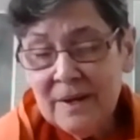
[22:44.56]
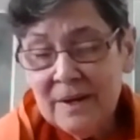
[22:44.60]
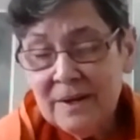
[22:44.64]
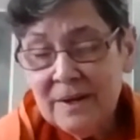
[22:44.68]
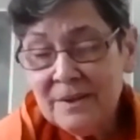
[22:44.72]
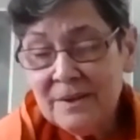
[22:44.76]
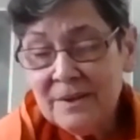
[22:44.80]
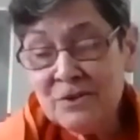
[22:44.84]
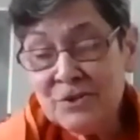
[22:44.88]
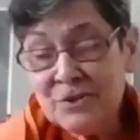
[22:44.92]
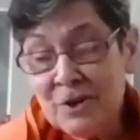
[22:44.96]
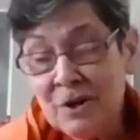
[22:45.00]

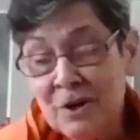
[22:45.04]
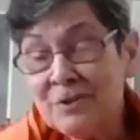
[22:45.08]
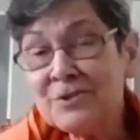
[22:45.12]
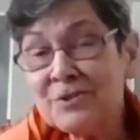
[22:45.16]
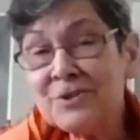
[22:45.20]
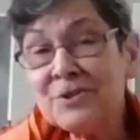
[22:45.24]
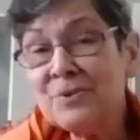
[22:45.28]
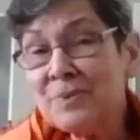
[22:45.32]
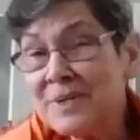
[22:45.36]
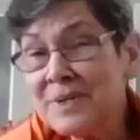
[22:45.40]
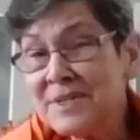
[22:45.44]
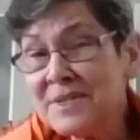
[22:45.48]
There's
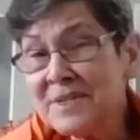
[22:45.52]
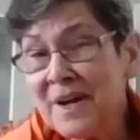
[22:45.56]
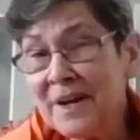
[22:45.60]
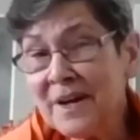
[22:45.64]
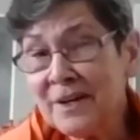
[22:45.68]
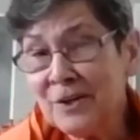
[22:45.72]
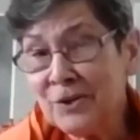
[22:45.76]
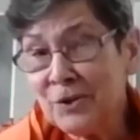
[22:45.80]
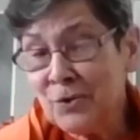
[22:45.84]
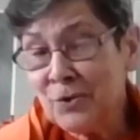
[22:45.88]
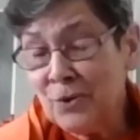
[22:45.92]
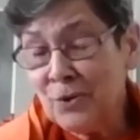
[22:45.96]
also a
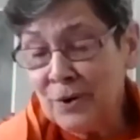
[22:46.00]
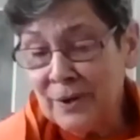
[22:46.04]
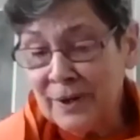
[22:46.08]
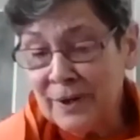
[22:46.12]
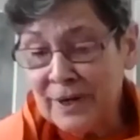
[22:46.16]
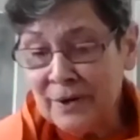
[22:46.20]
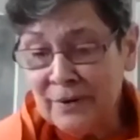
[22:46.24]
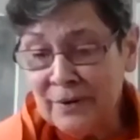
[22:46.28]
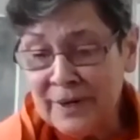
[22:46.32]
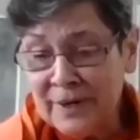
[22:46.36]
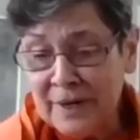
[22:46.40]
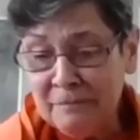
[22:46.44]
second
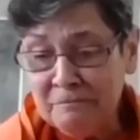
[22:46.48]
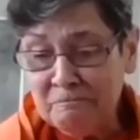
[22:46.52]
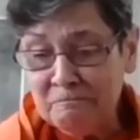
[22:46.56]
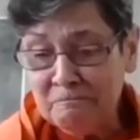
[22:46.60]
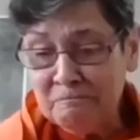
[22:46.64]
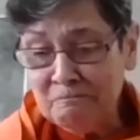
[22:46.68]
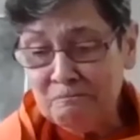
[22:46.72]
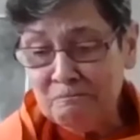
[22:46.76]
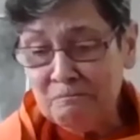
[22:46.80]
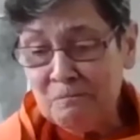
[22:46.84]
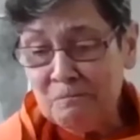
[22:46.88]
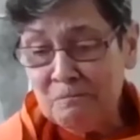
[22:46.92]
corollary
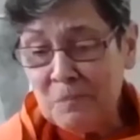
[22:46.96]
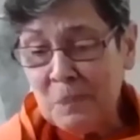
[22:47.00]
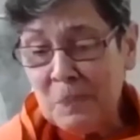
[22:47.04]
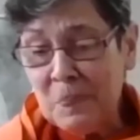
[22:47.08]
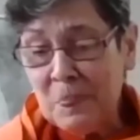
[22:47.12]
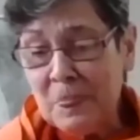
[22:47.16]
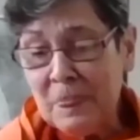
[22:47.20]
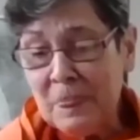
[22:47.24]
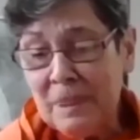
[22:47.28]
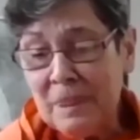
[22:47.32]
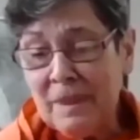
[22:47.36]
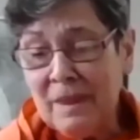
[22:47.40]

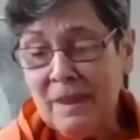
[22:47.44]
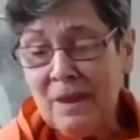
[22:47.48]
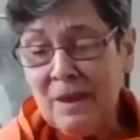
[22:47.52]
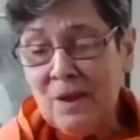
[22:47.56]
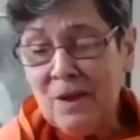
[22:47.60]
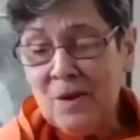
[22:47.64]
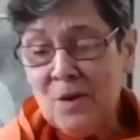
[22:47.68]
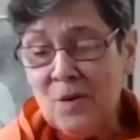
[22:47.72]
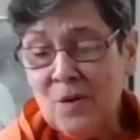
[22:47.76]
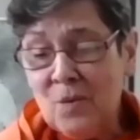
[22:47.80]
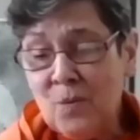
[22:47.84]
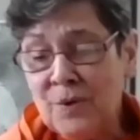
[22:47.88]

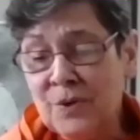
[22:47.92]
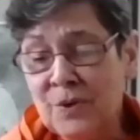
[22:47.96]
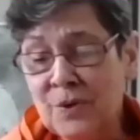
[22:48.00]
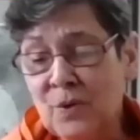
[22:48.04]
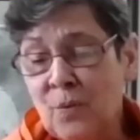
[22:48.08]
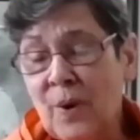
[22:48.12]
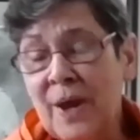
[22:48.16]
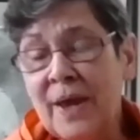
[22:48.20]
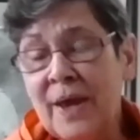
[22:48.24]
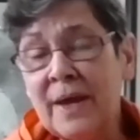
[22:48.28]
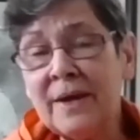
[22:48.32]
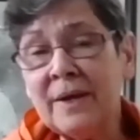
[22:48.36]
with
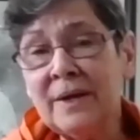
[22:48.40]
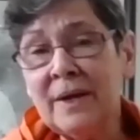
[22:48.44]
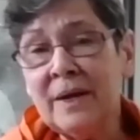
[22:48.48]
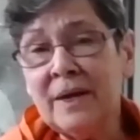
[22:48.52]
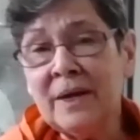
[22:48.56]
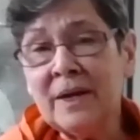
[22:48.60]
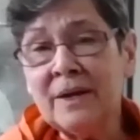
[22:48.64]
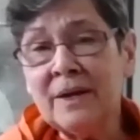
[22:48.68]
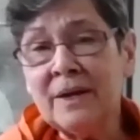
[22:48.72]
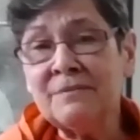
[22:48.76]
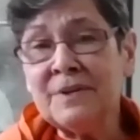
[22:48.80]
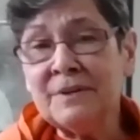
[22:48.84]

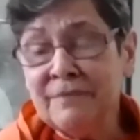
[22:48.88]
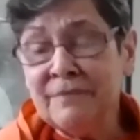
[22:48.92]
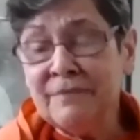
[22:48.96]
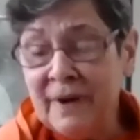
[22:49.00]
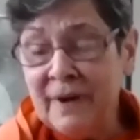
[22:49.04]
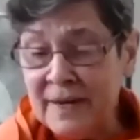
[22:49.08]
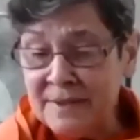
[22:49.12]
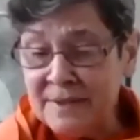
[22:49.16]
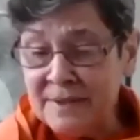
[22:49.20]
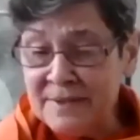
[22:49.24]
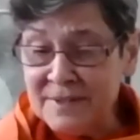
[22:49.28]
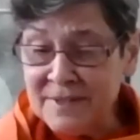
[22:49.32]
awakening of
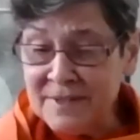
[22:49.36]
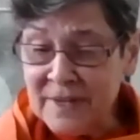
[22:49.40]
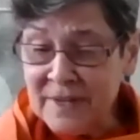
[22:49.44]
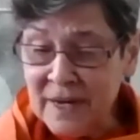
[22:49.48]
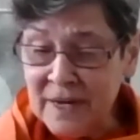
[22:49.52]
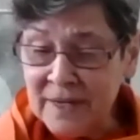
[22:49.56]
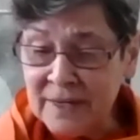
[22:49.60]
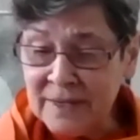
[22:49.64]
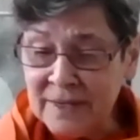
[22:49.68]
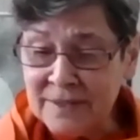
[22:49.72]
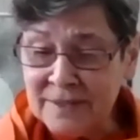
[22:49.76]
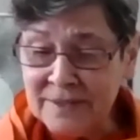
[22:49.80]
divine
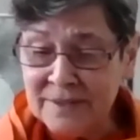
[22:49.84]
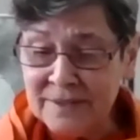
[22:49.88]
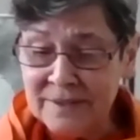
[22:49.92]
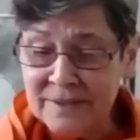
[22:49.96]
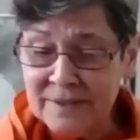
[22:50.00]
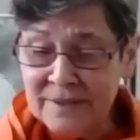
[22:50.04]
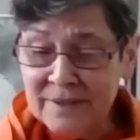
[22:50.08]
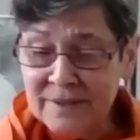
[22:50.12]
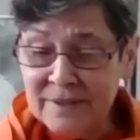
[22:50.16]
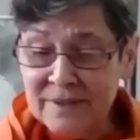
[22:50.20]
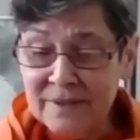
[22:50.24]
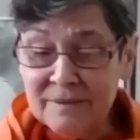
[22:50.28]
sight
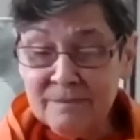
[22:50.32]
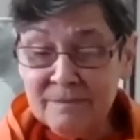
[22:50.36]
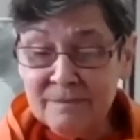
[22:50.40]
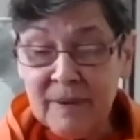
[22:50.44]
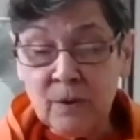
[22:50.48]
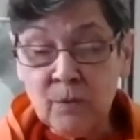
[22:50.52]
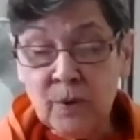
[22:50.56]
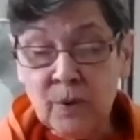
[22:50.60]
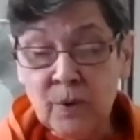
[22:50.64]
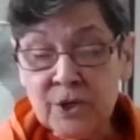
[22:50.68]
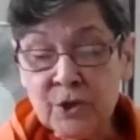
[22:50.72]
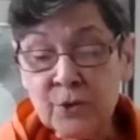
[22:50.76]
by
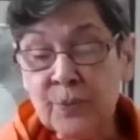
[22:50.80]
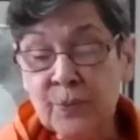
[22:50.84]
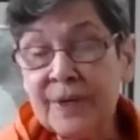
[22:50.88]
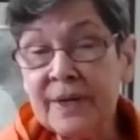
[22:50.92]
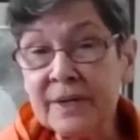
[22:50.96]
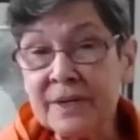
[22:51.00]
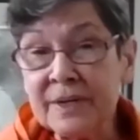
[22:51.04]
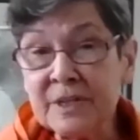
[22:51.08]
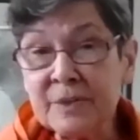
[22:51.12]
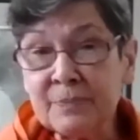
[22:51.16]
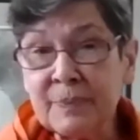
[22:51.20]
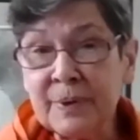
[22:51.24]
which we
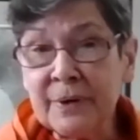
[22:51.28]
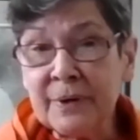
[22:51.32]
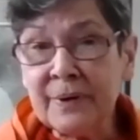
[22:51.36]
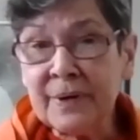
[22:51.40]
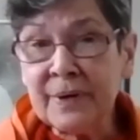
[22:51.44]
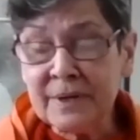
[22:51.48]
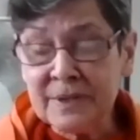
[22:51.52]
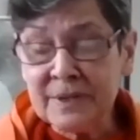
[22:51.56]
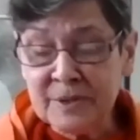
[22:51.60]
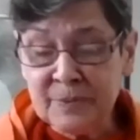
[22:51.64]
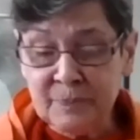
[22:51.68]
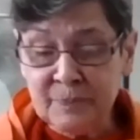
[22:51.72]

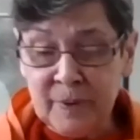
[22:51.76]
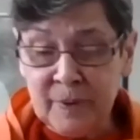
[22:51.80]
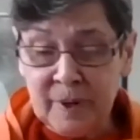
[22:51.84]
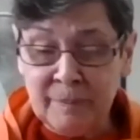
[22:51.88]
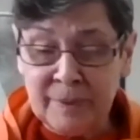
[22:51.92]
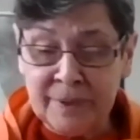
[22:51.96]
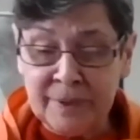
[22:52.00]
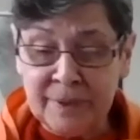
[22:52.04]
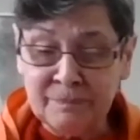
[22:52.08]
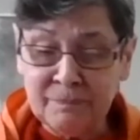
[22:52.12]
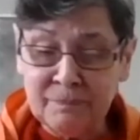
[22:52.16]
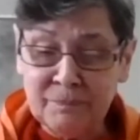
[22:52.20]
experience
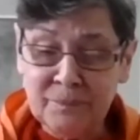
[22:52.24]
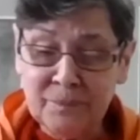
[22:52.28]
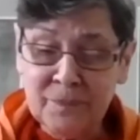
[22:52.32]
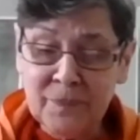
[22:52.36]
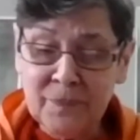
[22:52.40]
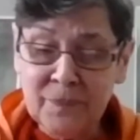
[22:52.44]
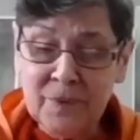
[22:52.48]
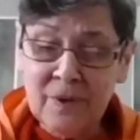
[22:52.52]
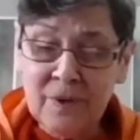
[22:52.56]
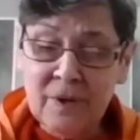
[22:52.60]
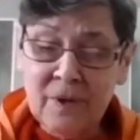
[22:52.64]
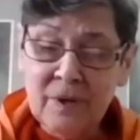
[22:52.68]
Brahman,
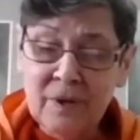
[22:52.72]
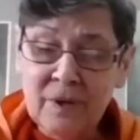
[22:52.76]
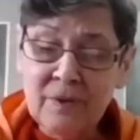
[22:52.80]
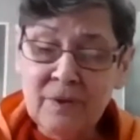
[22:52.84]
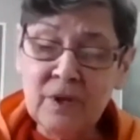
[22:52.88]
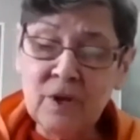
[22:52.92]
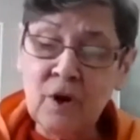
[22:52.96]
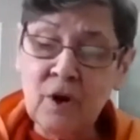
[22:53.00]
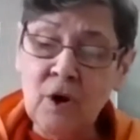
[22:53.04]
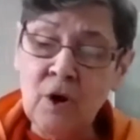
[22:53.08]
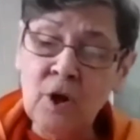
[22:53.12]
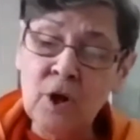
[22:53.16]

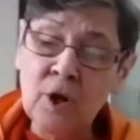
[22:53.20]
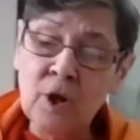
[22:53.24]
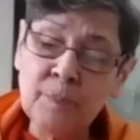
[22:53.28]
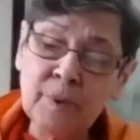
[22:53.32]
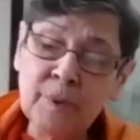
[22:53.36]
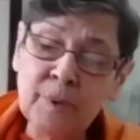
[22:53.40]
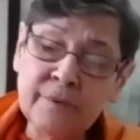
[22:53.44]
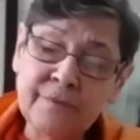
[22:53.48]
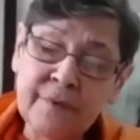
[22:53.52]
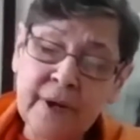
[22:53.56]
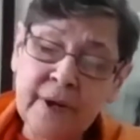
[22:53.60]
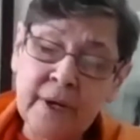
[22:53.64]
the all
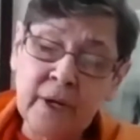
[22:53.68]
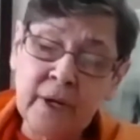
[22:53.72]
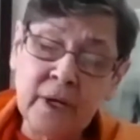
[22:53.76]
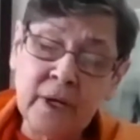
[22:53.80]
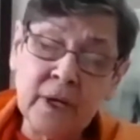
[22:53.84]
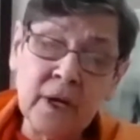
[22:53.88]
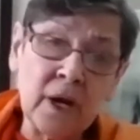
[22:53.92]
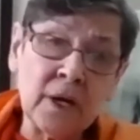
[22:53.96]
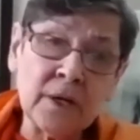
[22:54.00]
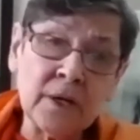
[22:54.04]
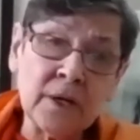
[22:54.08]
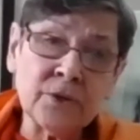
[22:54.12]

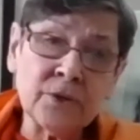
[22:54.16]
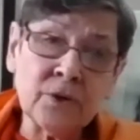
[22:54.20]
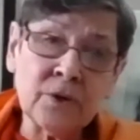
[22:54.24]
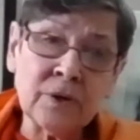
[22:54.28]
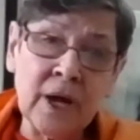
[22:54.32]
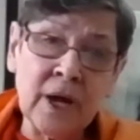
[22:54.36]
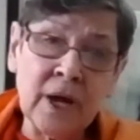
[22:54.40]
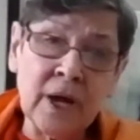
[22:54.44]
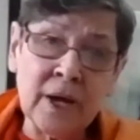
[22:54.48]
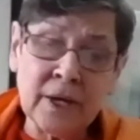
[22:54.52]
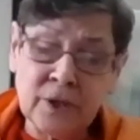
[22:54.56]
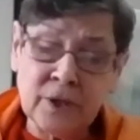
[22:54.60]
pervading
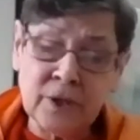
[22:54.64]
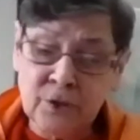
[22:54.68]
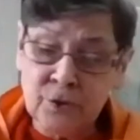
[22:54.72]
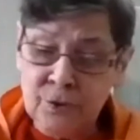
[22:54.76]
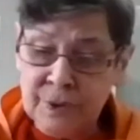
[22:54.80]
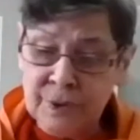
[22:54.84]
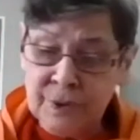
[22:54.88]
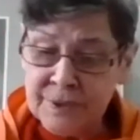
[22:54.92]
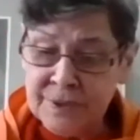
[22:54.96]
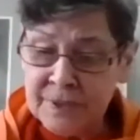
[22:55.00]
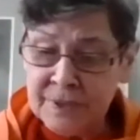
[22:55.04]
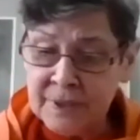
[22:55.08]
underlying
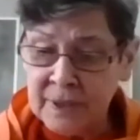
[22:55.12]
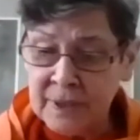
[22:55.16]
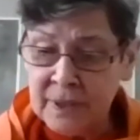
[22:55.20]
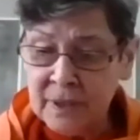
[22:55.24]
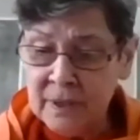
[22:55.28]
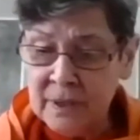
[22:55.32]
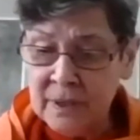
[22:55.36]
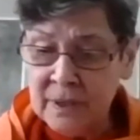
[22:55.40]
unity.